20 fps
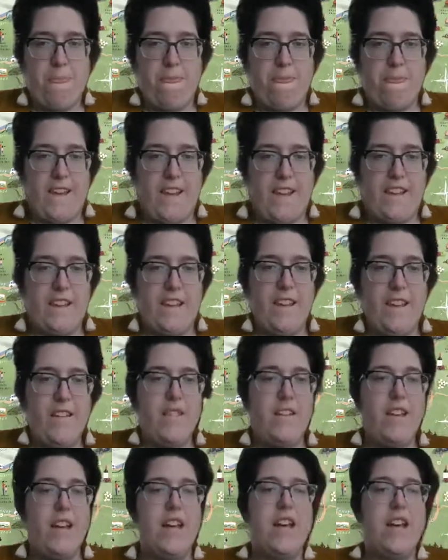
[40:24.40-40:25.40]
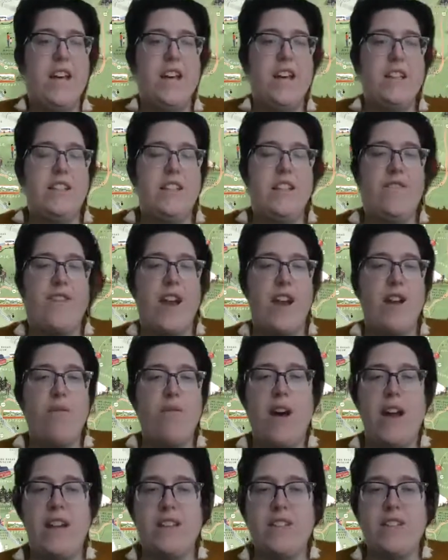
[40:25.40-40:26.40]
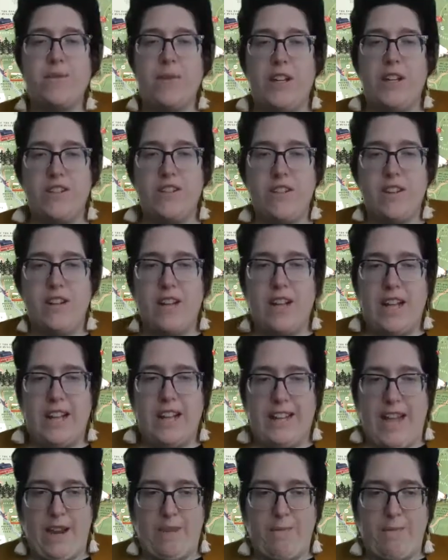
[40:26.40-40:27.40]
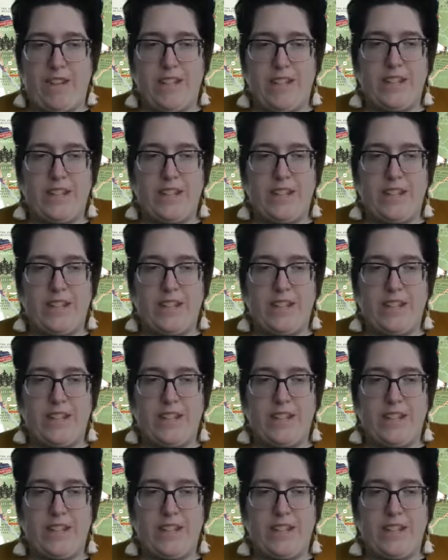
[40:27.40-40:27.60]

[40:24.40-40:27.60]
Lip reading: Thank you. So the final one is regional alignment.